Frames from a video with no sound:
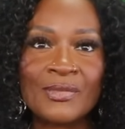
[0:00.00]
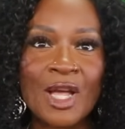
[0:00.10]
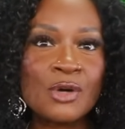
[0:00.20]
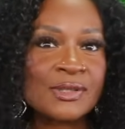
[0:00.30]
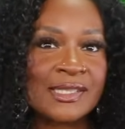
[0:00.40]

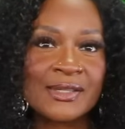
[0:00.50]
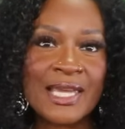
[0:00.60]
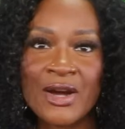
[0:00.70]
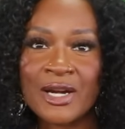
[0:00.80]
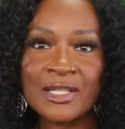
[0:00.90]
Who's still
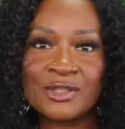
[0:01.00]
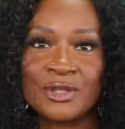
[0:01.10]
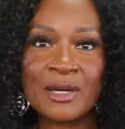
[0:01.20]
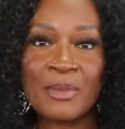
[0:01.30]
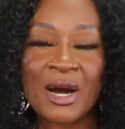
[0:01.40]
carrying a
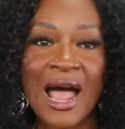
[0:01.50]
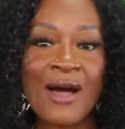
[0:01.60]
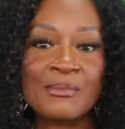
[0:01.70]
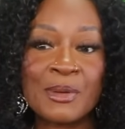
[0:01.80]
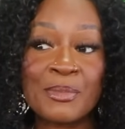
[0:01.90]
Dooney and Burke? I
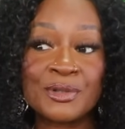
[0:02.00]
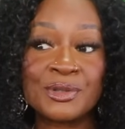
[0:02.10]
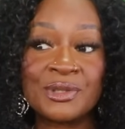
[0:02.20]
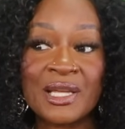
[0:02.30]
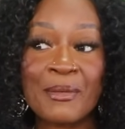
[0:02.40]
remember Dooney